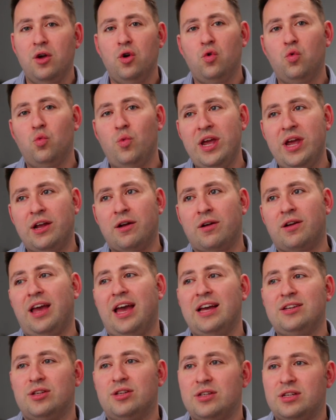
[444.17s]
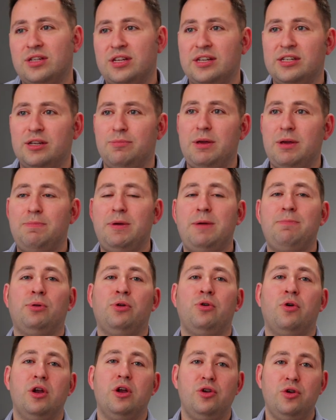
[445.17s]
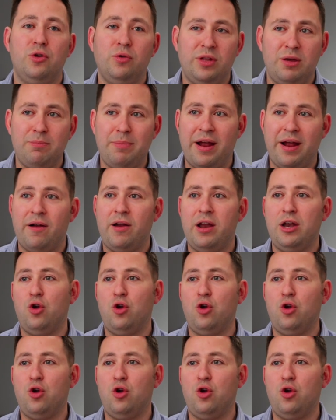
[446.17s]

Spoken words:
Weaker cases tend to be people who are newly married,